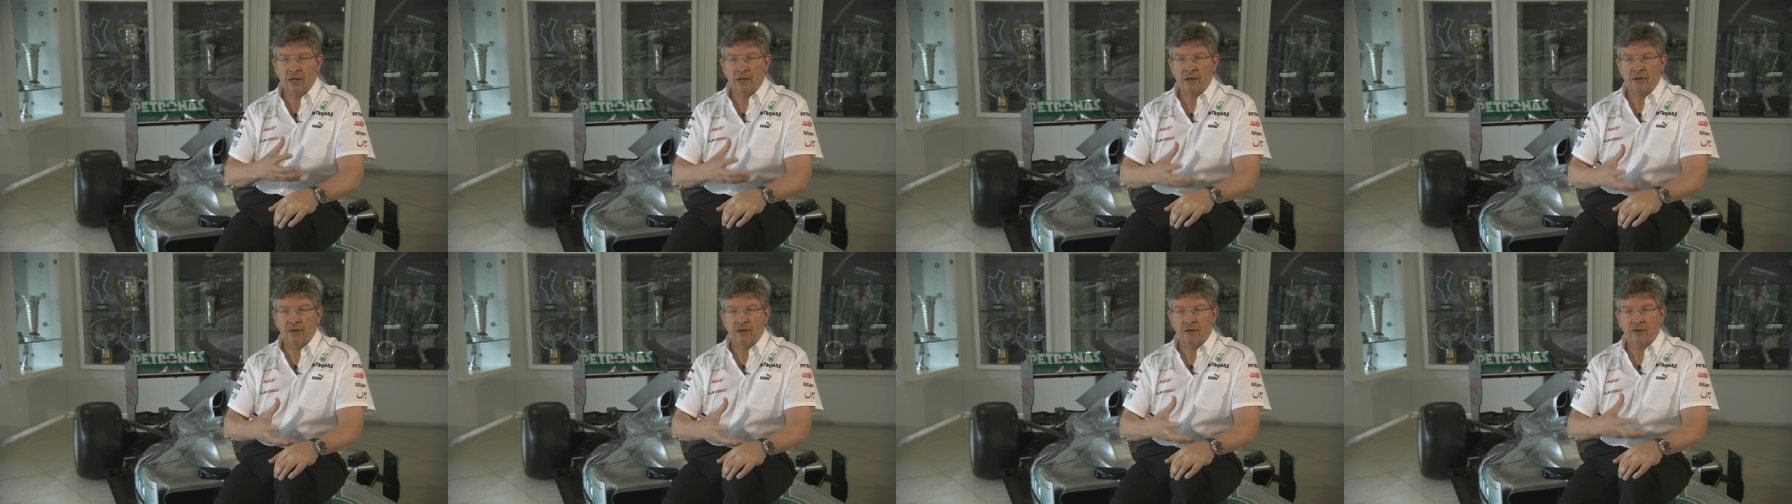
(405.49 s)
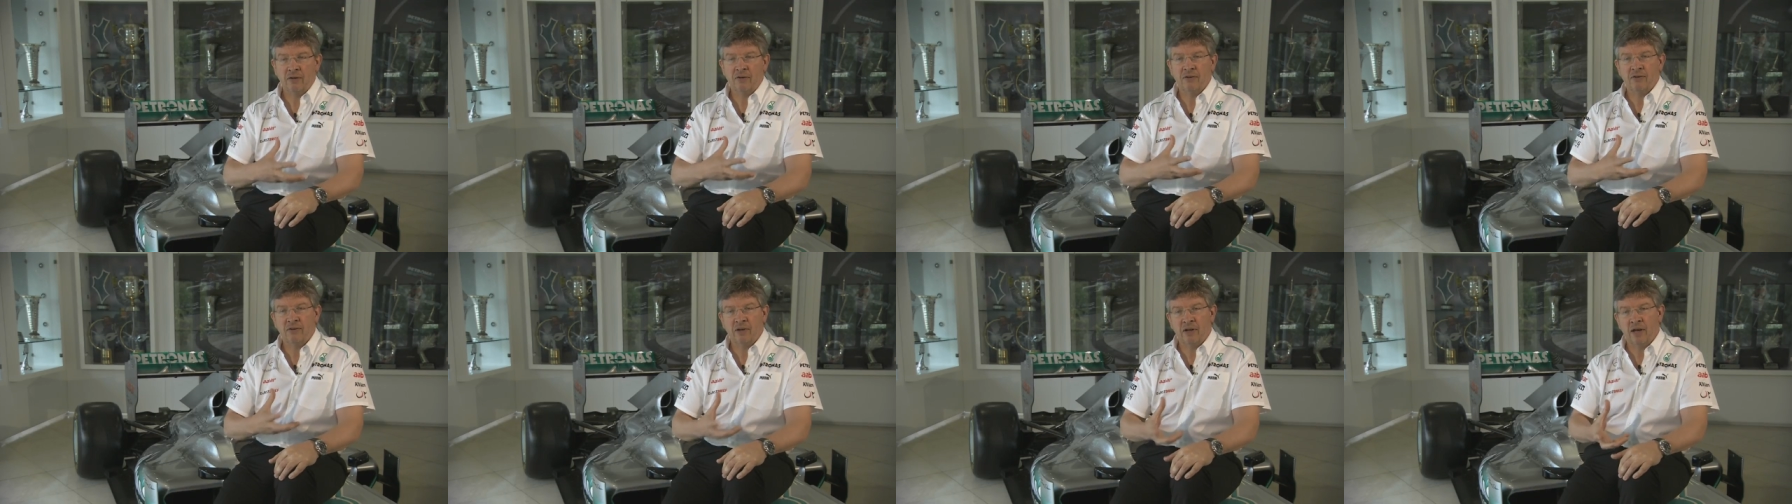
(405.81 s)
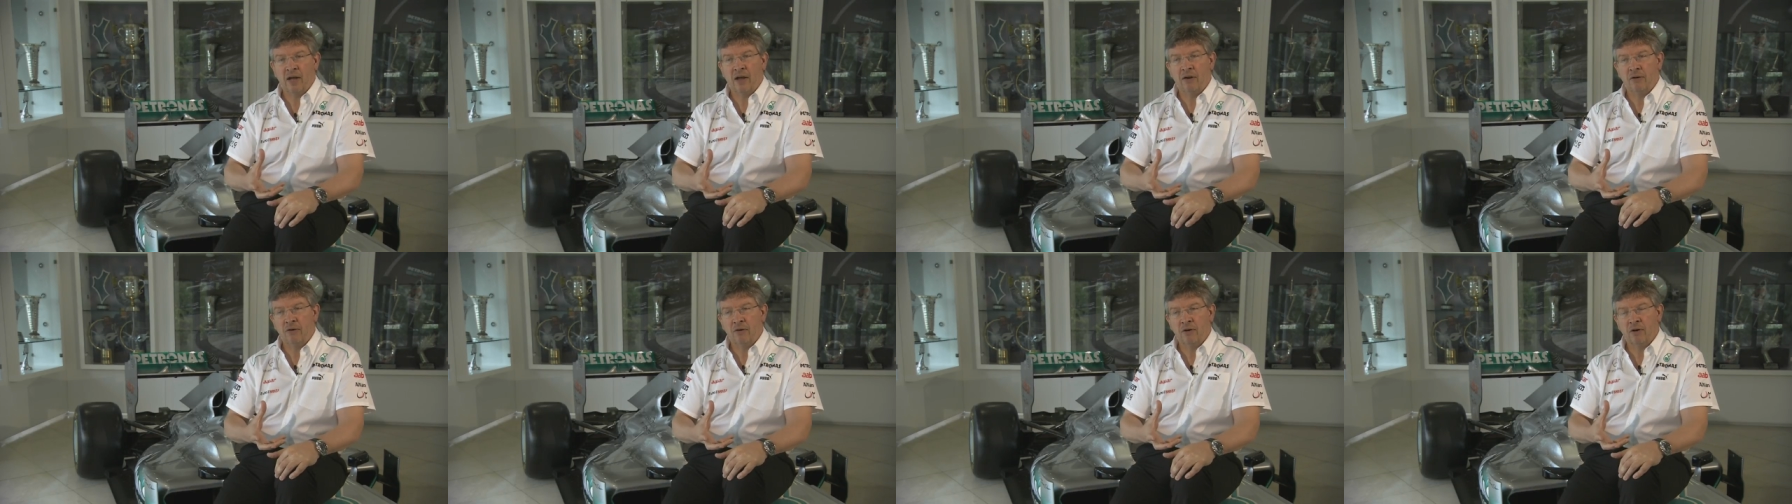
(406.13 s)
You need to see
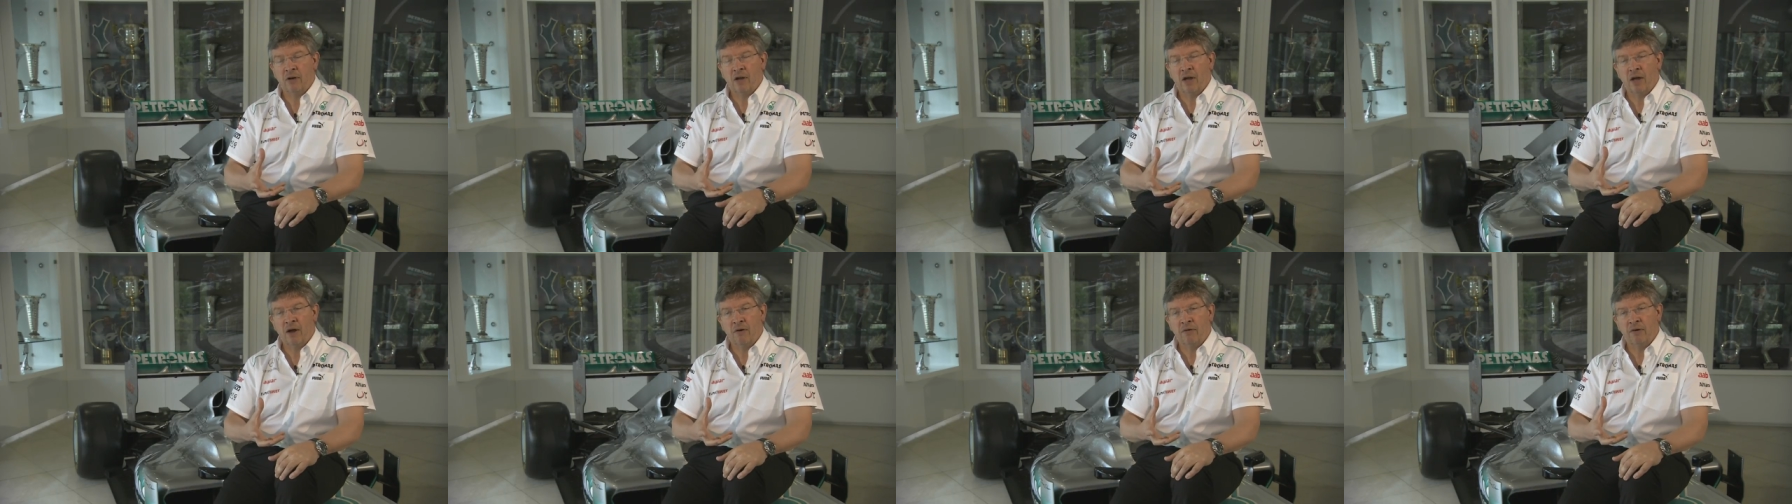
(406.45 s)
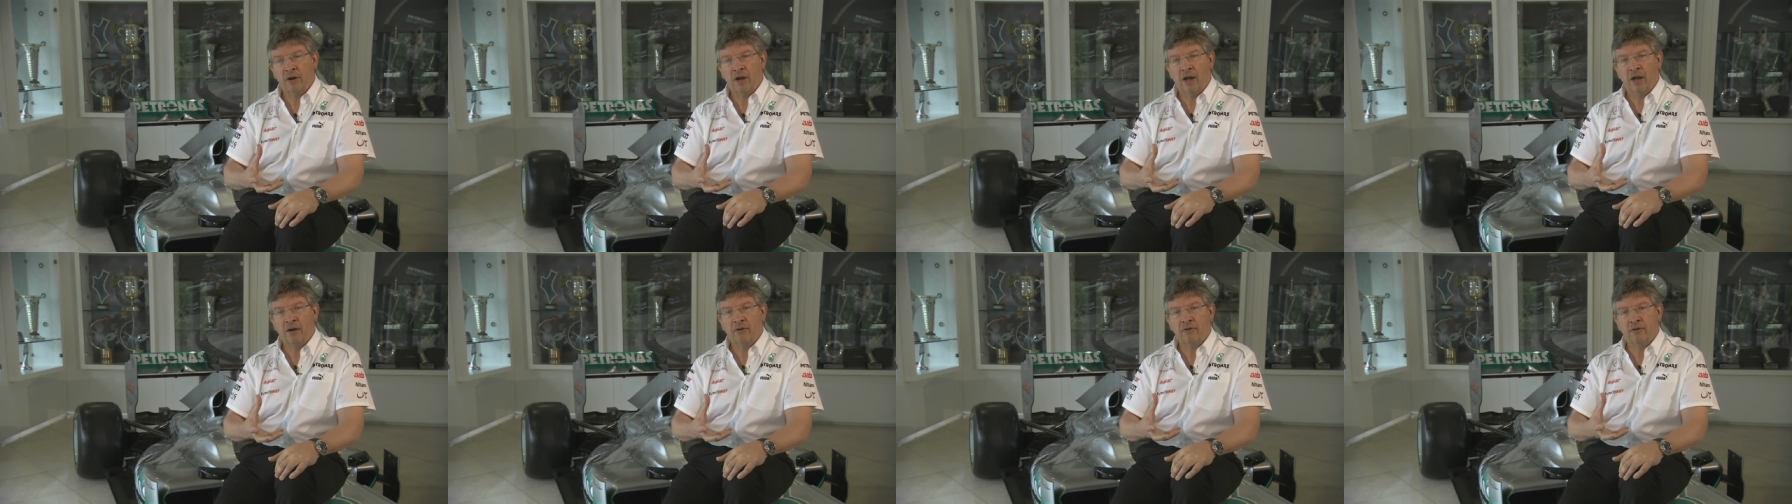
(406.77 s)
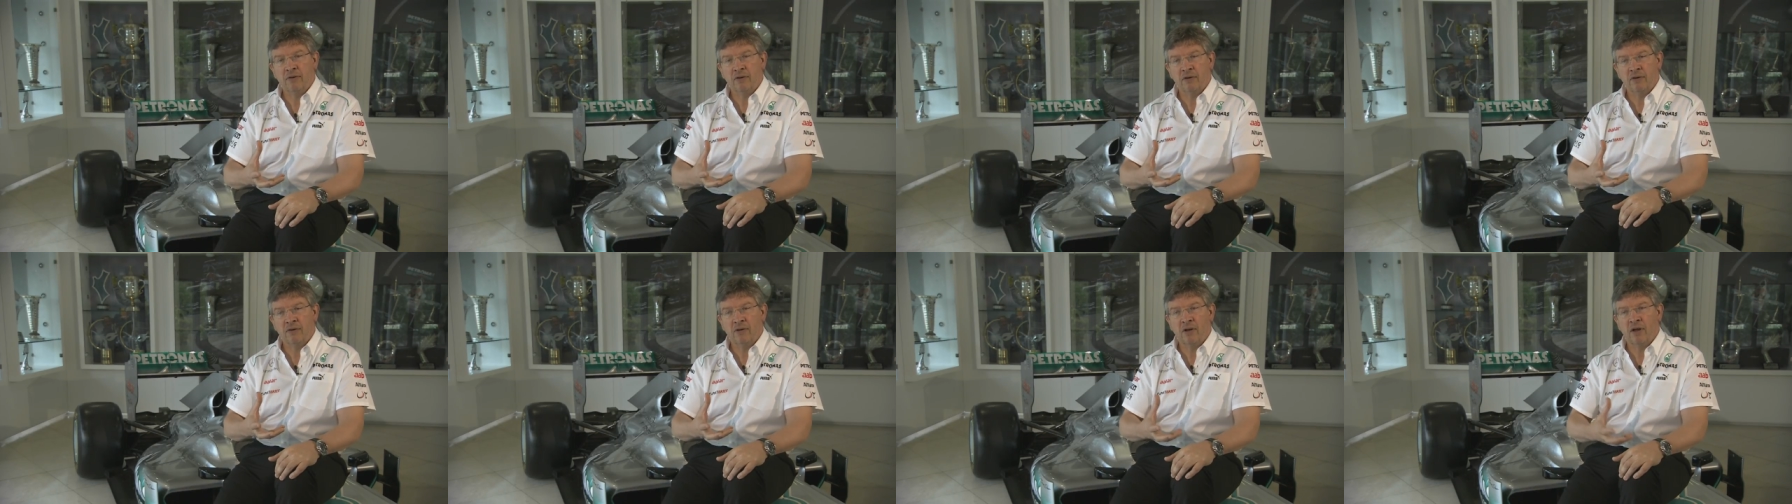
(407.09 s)
how your car reacts
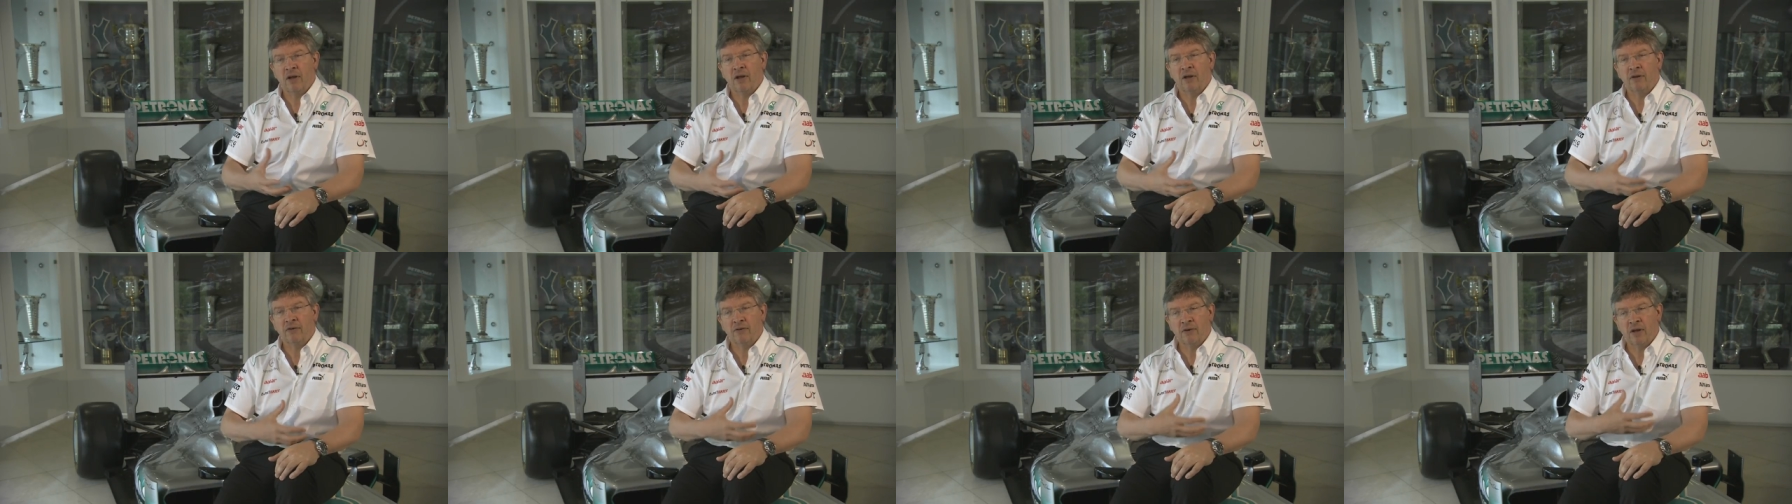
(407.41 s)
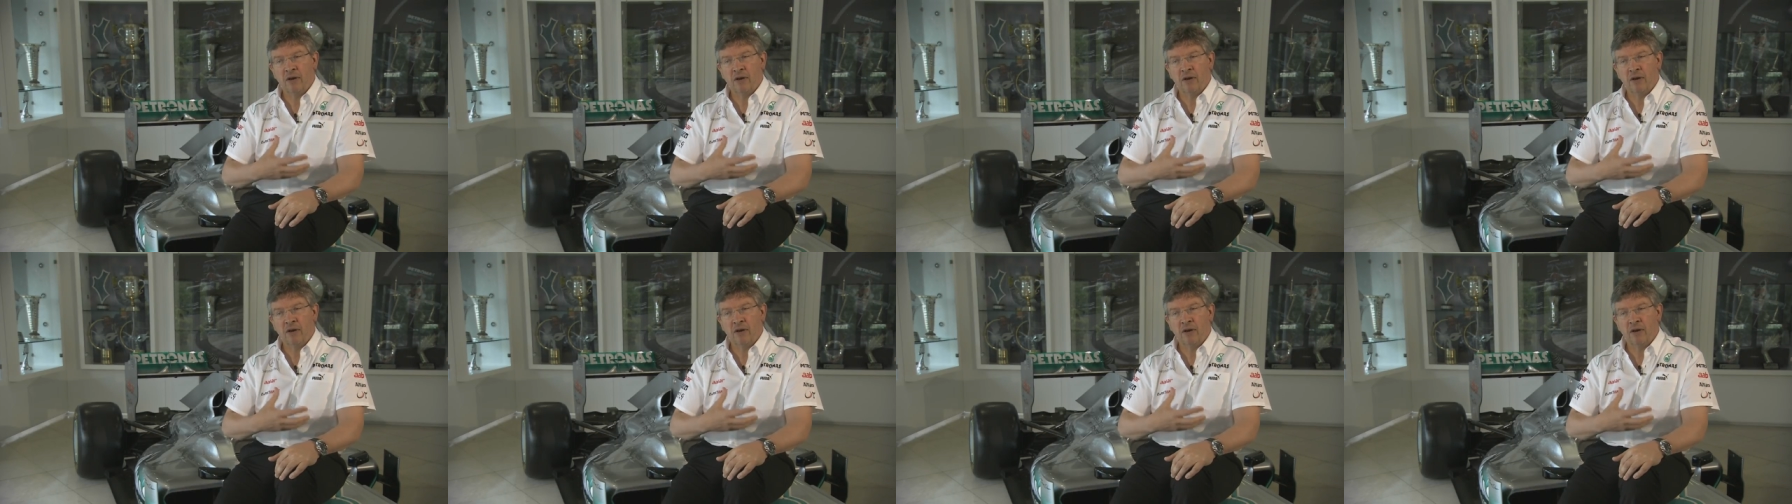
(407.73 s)
to the tyres,